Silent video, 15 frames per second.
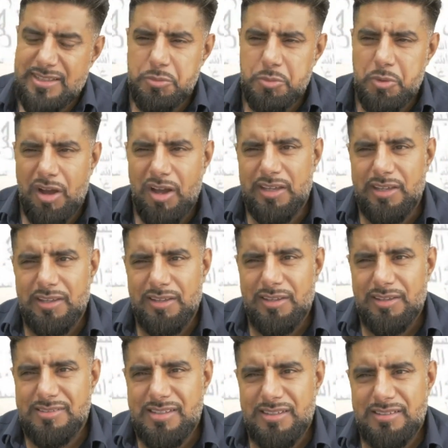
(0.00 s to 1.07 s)
why?
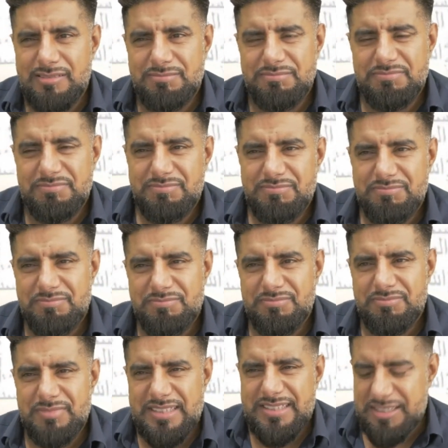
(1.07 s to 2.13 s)
He said,
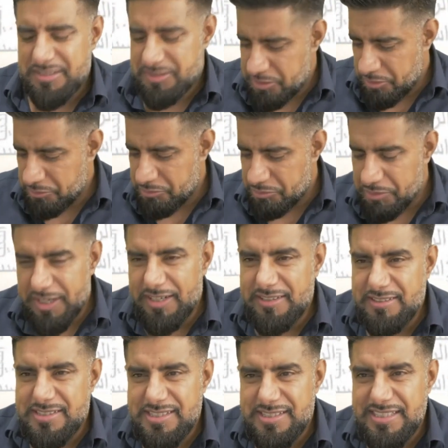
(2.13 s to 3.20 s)
do you
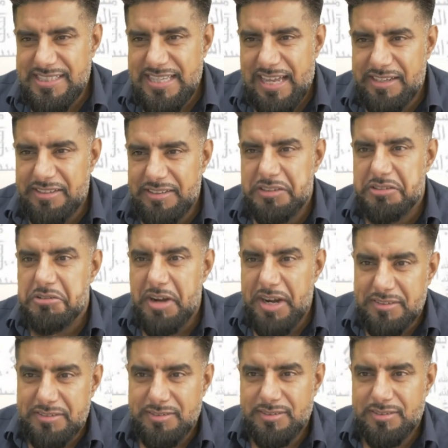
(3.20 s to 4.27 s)
really see any
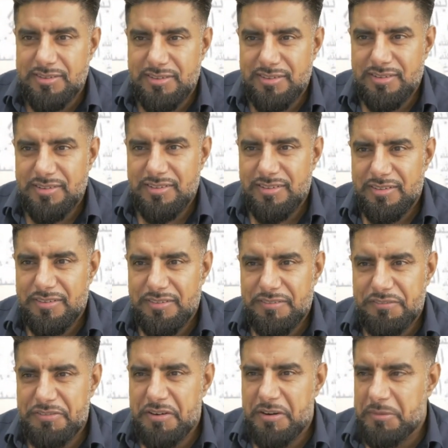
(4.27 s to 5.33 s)
threat
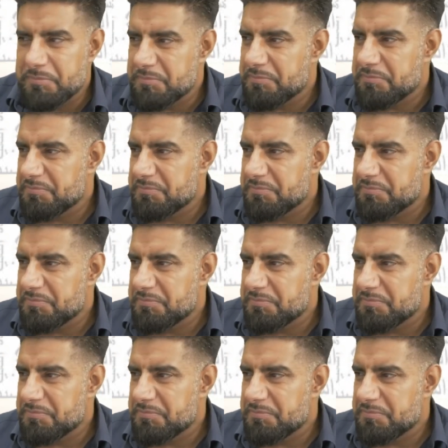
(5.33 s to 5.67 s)
from